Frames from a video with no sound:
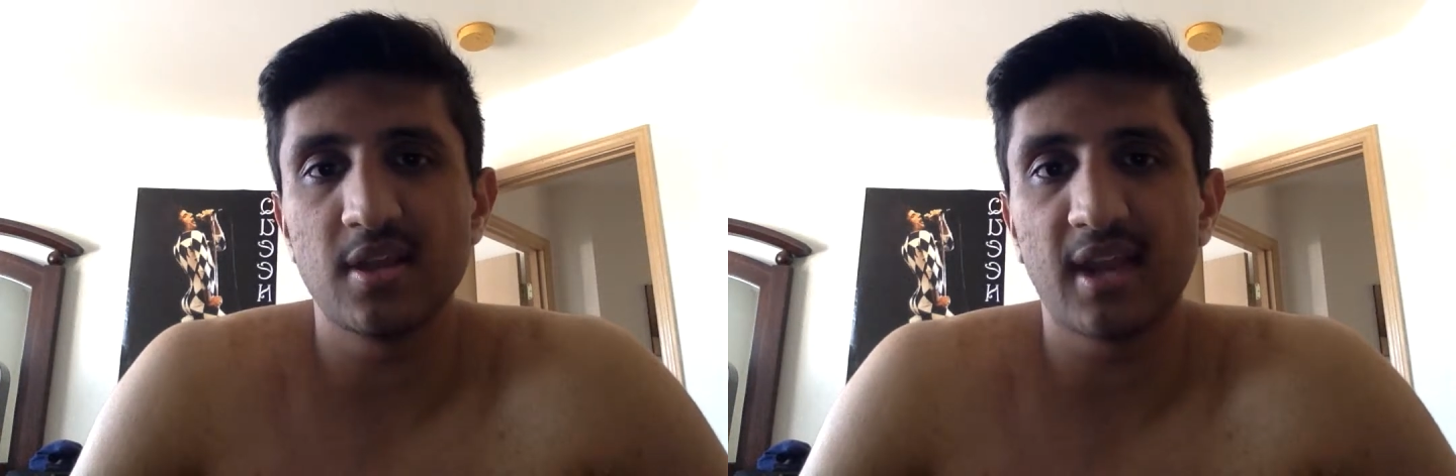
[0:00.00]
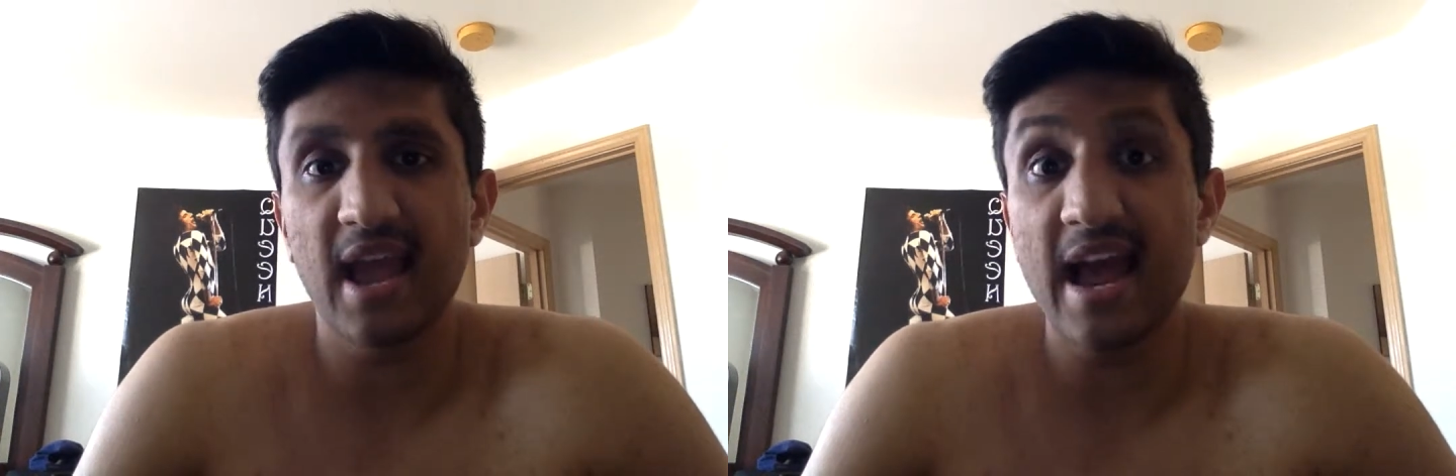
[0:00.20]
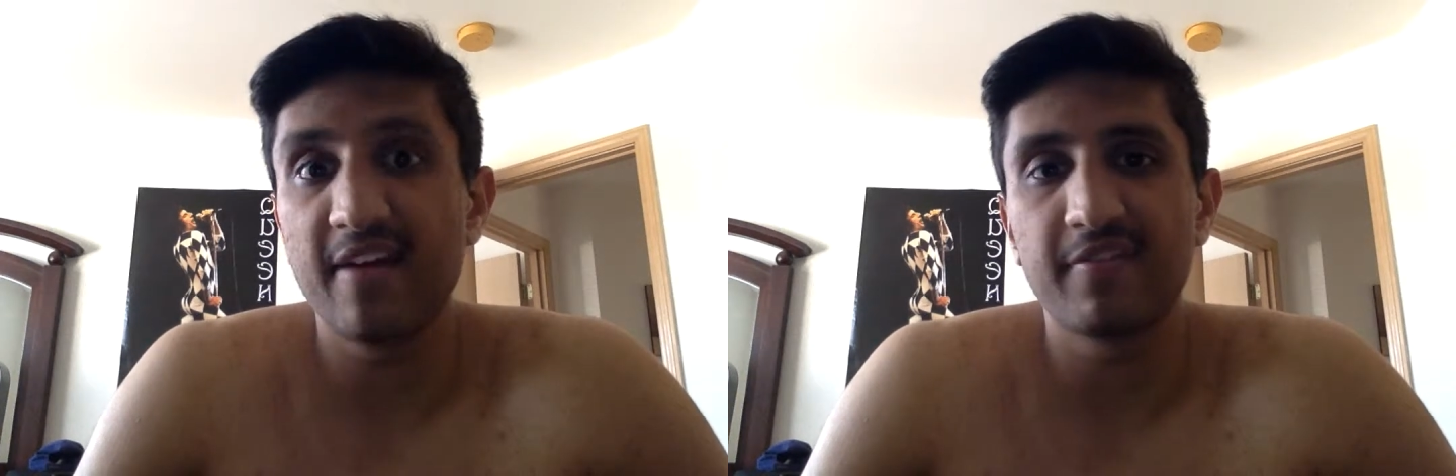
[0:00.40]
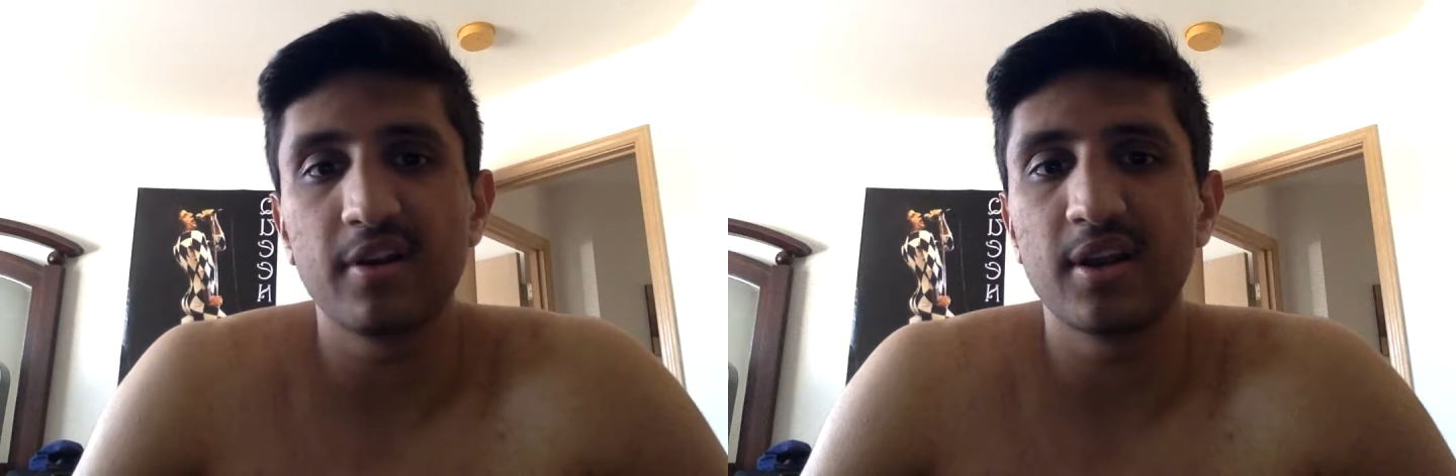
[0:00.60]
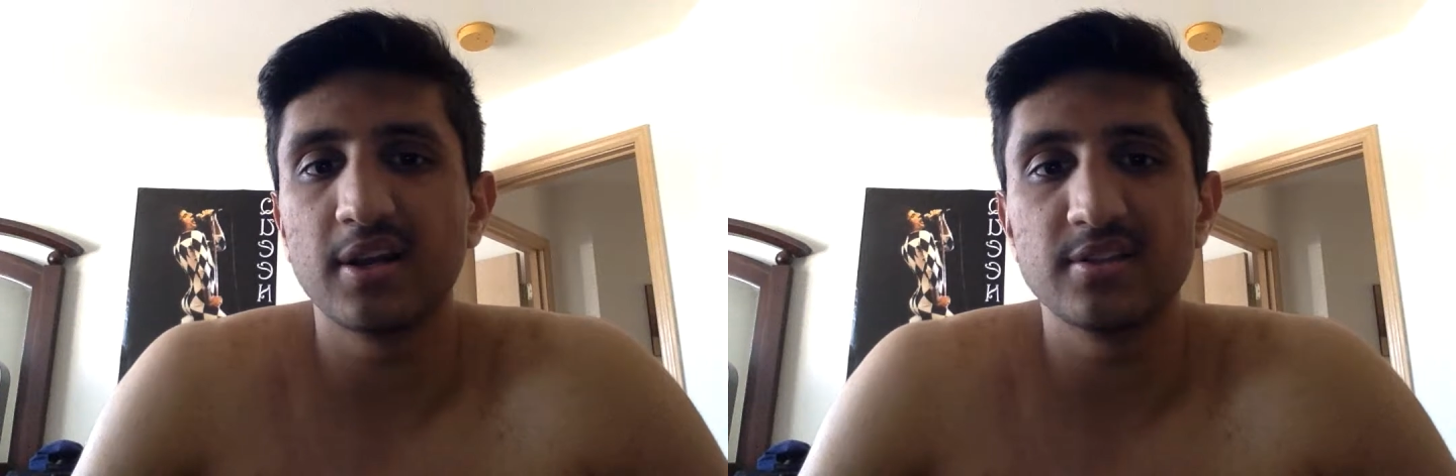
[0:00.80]
like
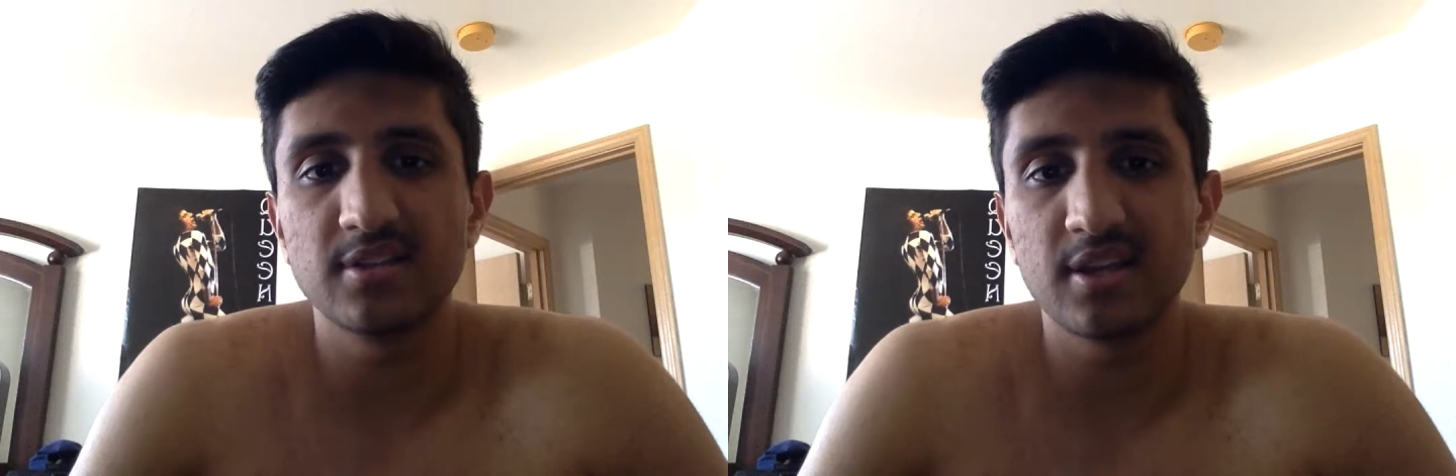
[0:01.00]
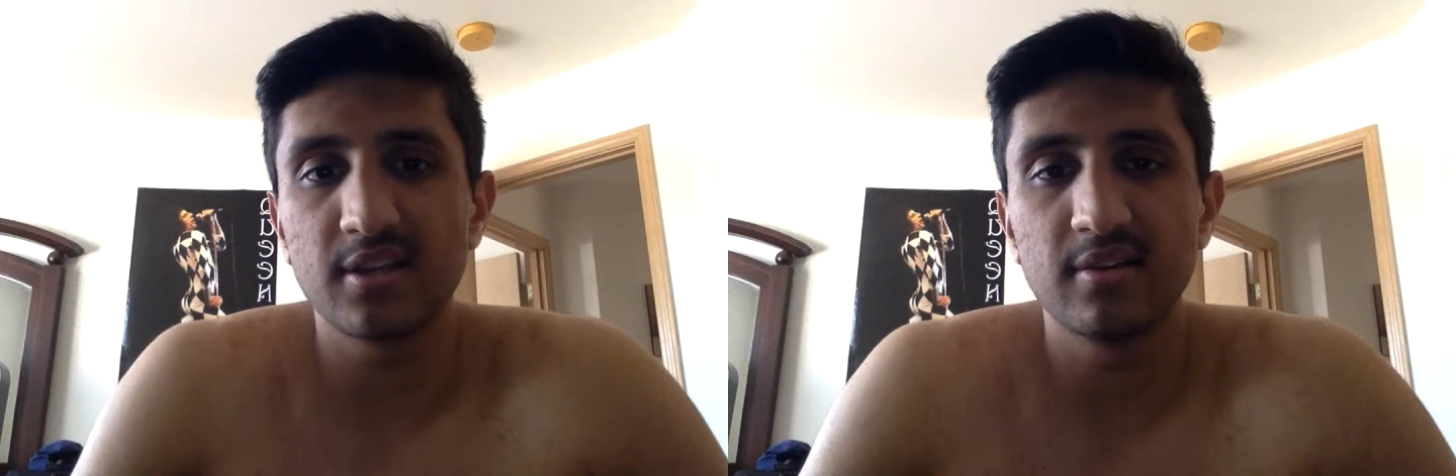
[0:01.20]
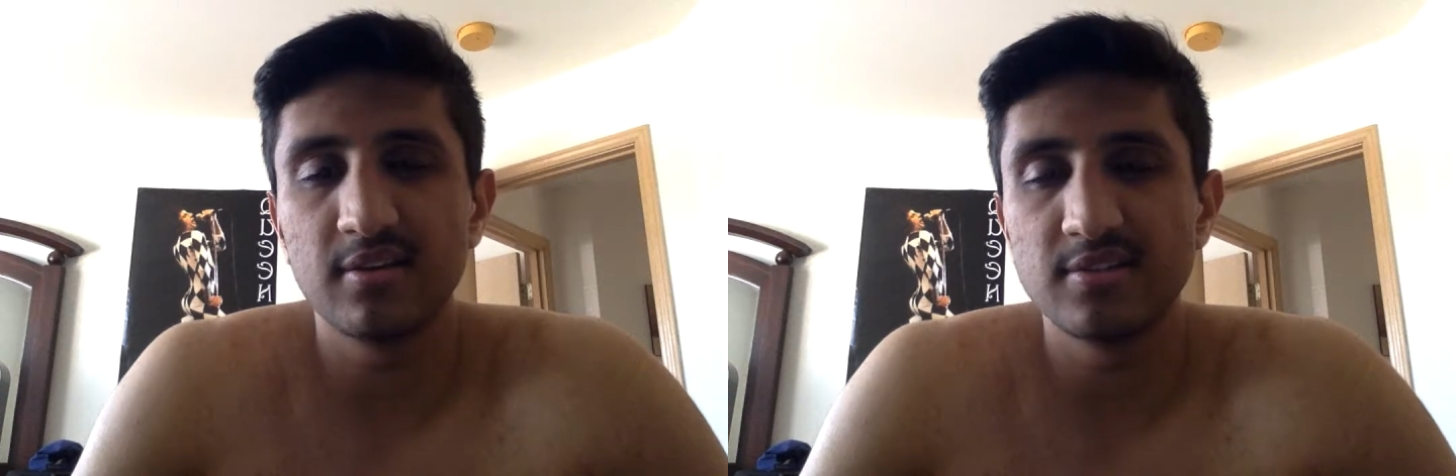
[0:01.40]
after I got sick.